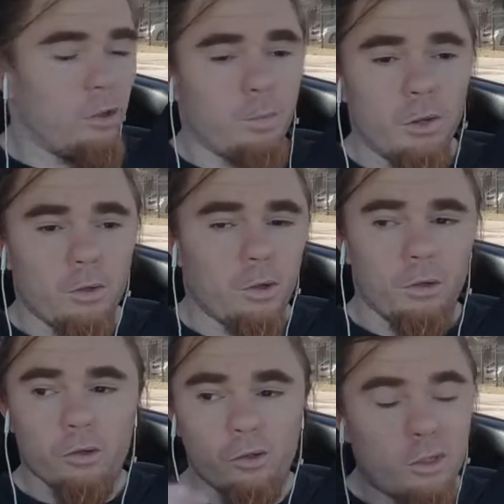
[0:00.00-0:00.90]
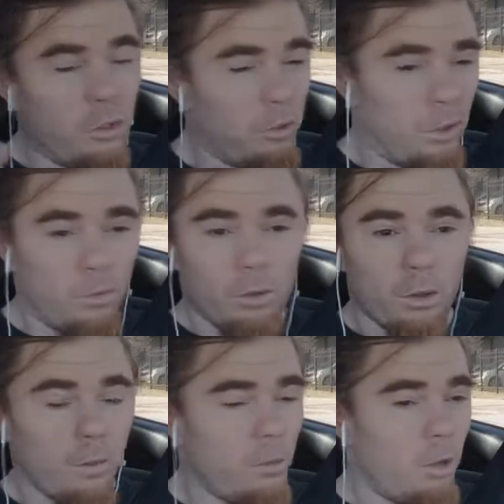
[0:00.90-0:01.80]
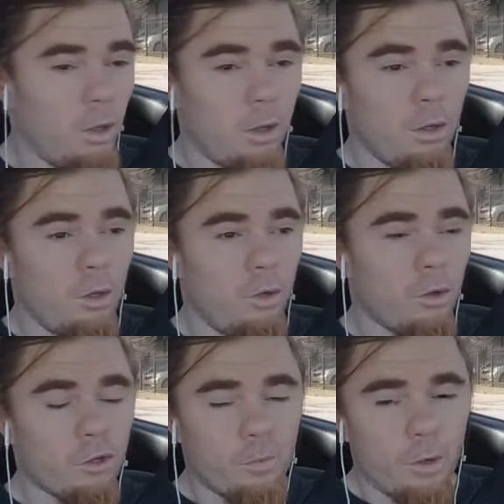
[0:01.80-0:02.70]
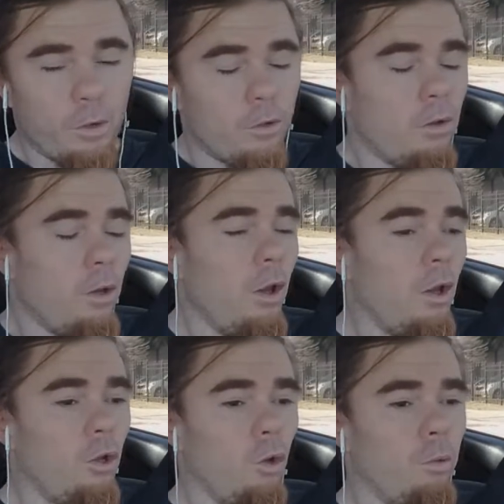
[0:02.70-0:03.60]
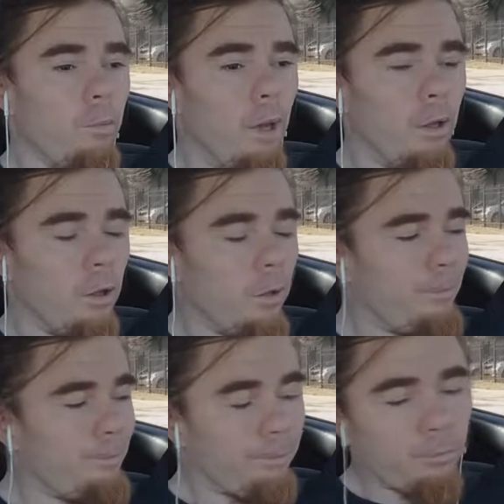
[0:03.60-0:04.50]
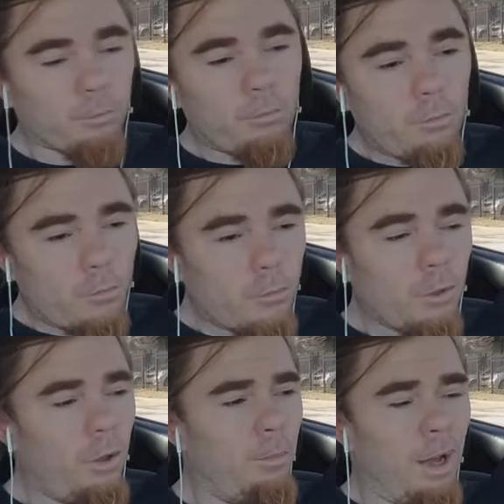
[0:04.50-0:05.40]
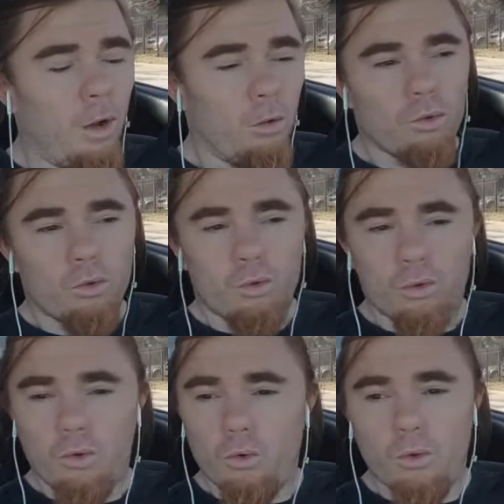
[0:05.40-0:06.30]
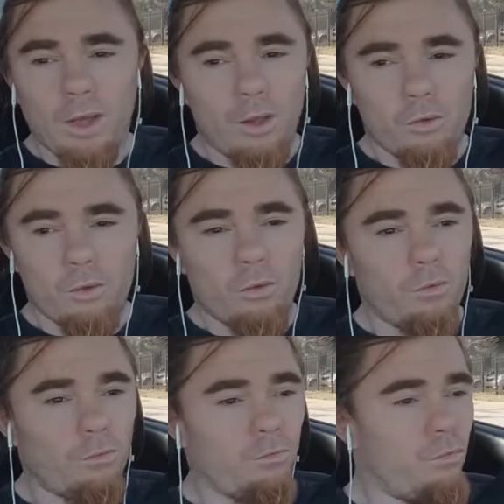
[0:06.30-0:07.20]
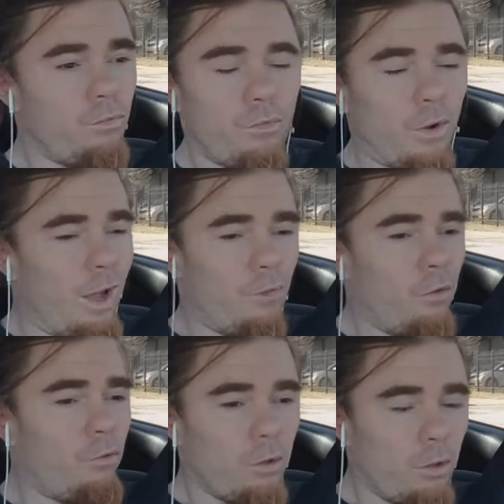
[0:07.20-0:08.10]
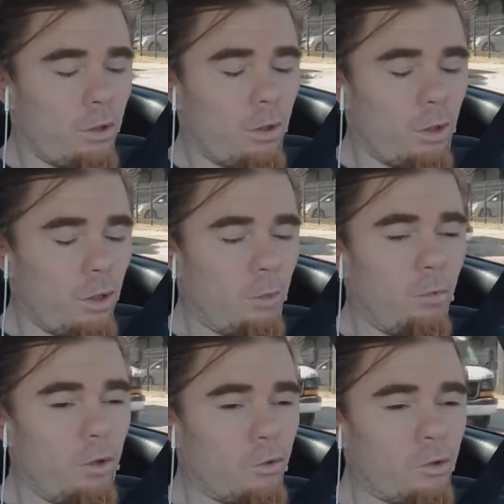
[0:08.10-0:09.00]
it depends on your skill level and your experience, you'd be making about $2,500 a month